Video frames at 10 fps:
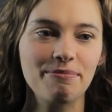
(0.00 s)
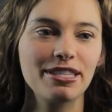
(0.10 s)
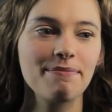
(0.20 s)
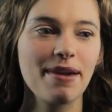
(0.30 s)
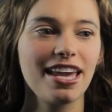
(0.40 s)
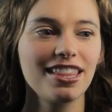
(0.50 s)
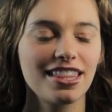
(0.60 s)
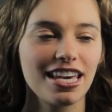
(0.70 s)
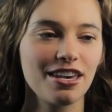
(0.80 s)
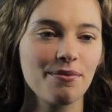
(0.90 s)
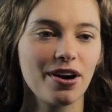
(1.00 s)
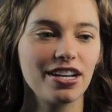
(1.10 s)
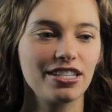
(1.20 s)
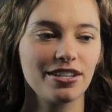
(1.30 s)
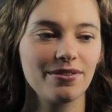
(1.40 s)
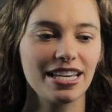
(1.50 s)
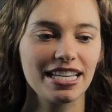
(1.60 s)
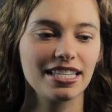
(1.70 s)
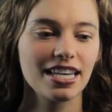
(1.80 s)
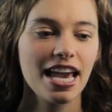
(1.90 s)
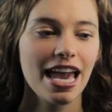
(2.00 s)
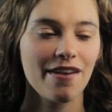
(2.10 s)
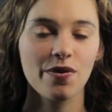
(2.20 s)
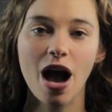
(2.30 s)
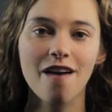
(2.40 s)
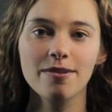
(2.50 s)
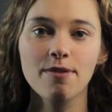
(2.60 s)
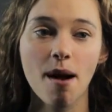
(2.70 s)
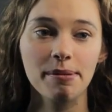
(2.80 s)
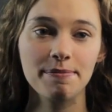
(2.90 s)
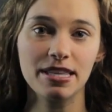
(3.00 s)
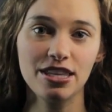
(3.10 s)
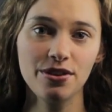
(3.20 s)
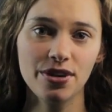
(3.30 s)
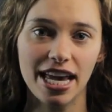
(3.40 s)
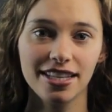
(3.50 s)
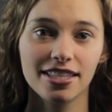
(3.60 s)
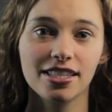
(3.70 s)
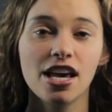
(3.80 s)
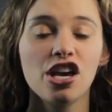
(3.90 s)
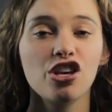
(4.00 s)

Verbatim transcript: but the main thing you want to do is if you have a problem with units,